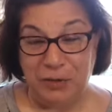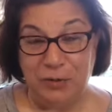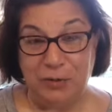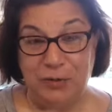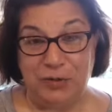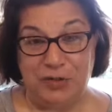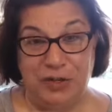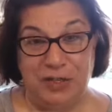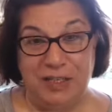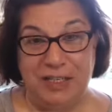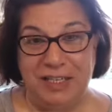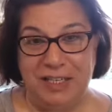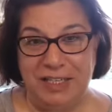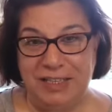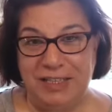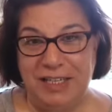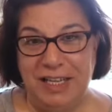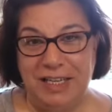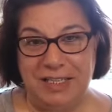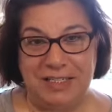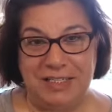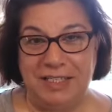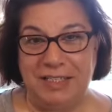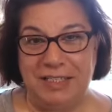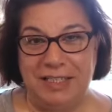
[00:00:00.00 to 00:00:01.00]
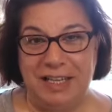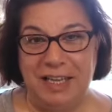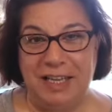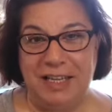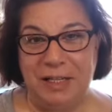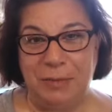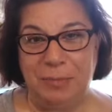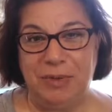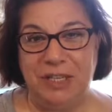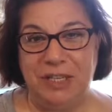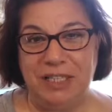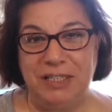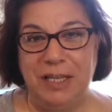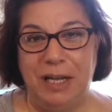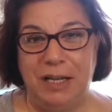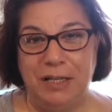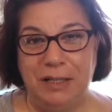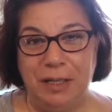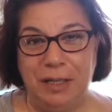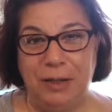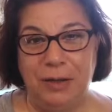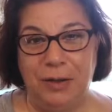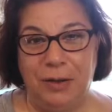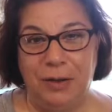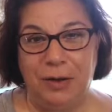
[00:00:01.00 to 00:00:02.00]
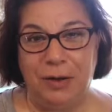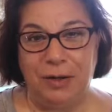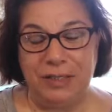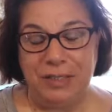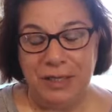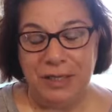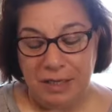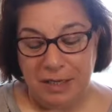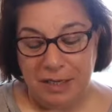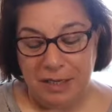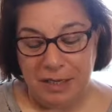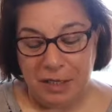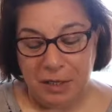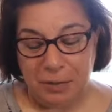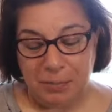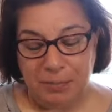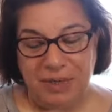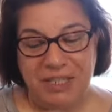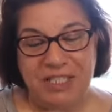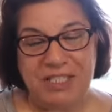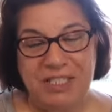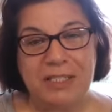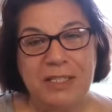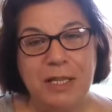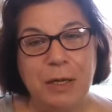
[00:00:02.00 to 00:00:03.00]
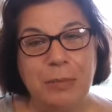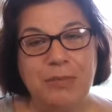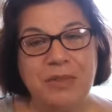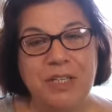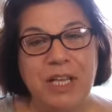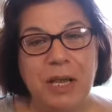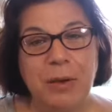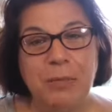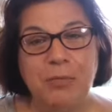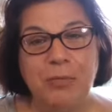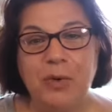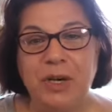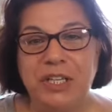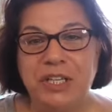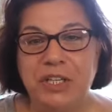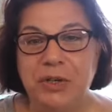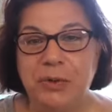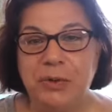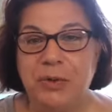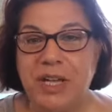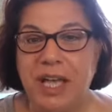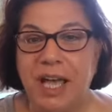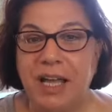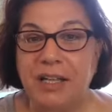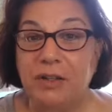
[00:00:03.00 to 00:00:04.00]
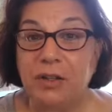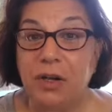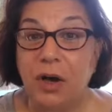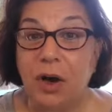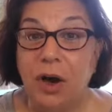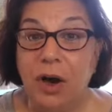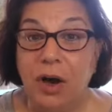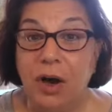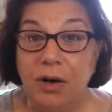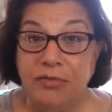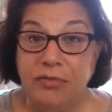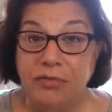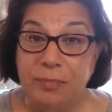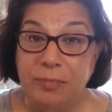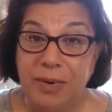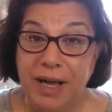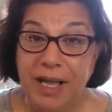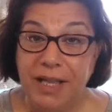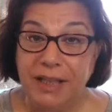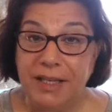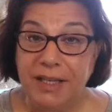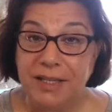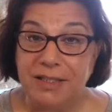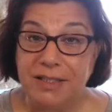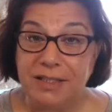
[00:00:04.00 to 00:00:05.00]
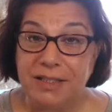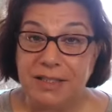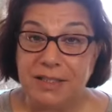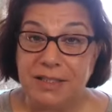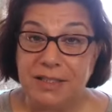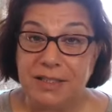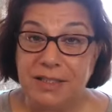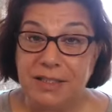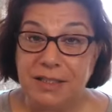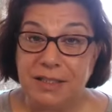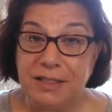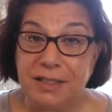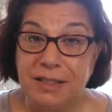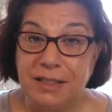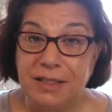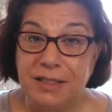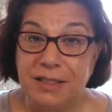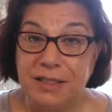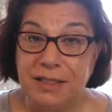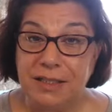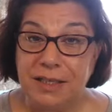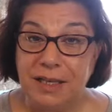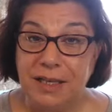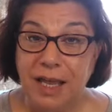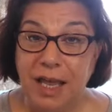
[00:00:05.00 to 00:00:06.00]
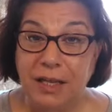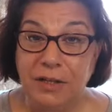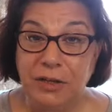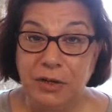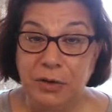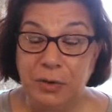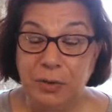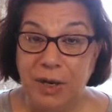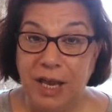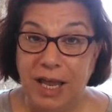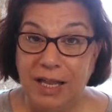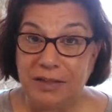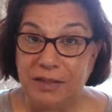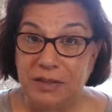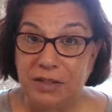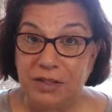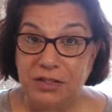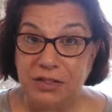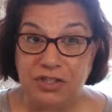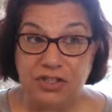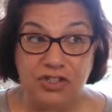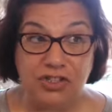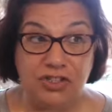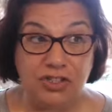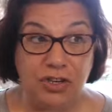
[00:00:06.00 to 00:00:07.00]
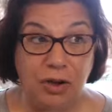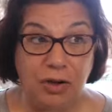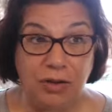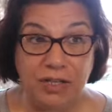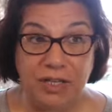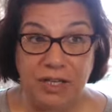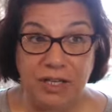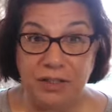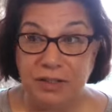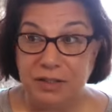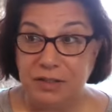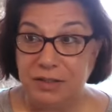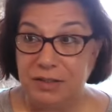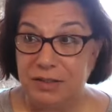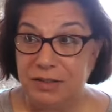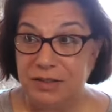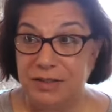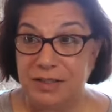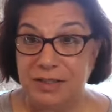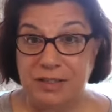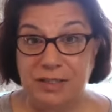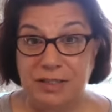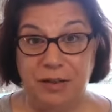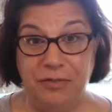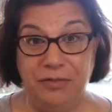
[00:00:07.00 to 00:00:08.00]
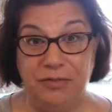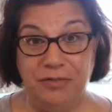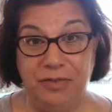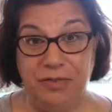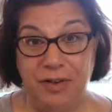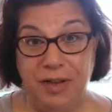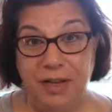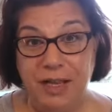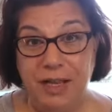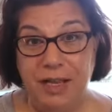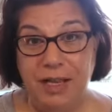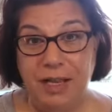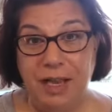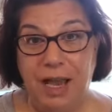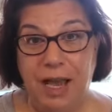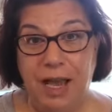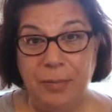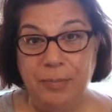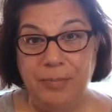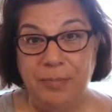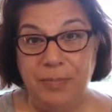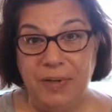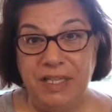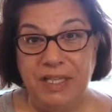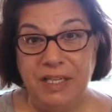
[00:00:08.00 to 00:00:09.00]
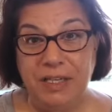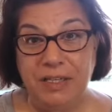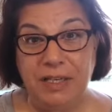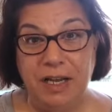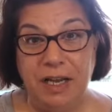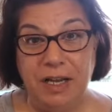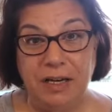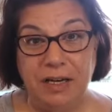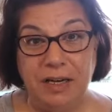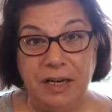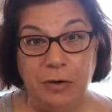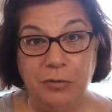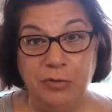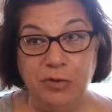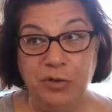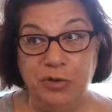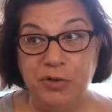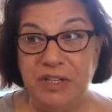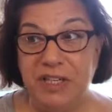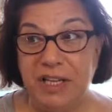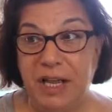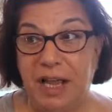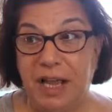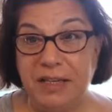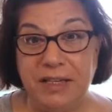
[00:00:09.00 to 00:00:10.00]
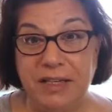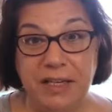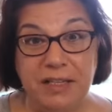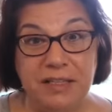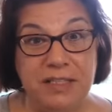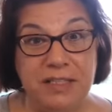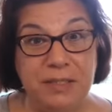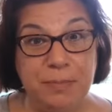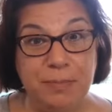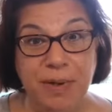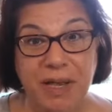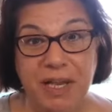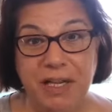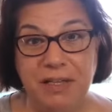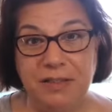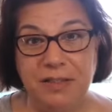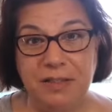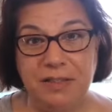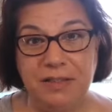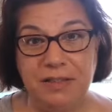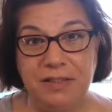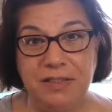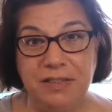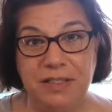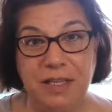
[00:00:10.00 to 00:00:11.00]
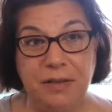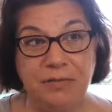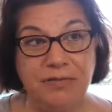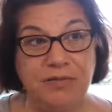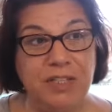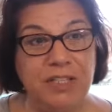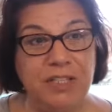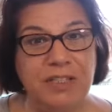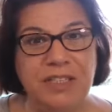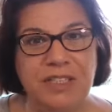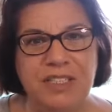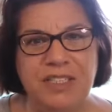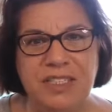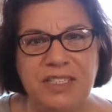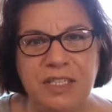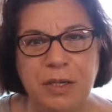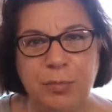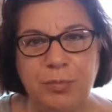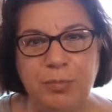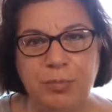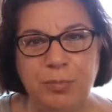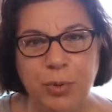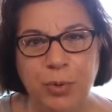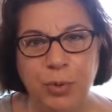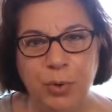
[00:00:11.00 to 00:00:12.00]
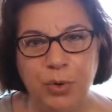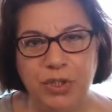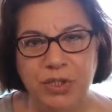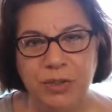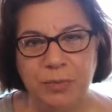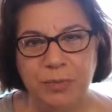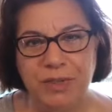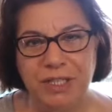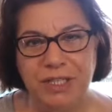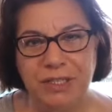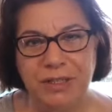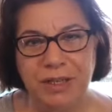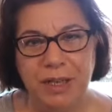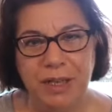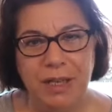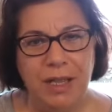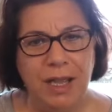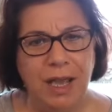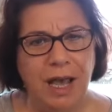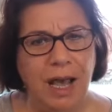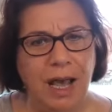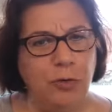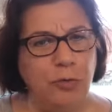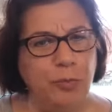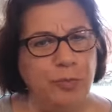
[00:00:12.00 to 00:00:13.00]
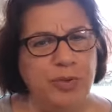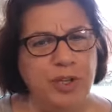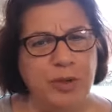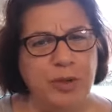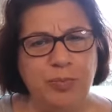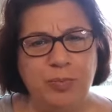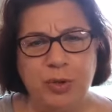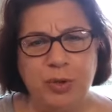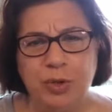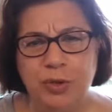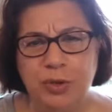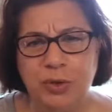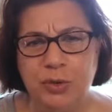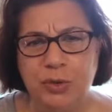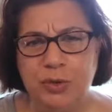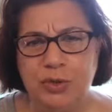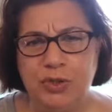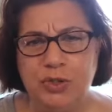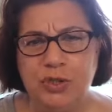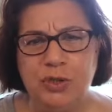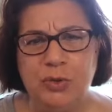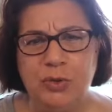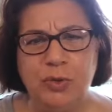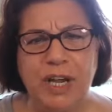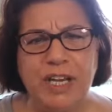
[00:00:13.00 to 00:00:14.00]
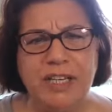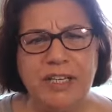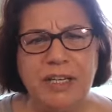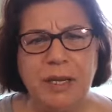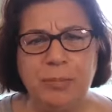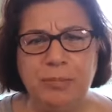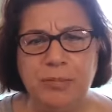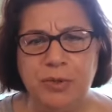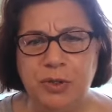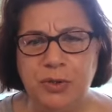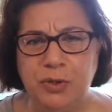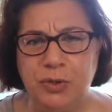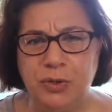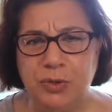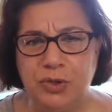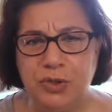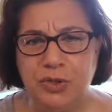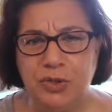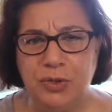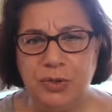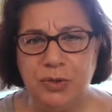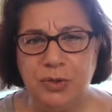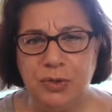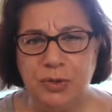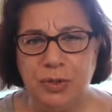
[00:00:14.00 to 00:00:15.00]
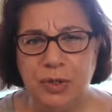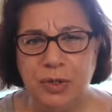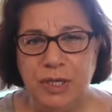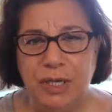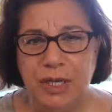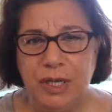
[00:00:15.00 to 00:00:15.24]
Usually, it doesn't take me that long. But sometimes, when you get off balance and you let the shocking stuff happening around you, the unexpected stuff, the disappointment, how people use you and abuse you.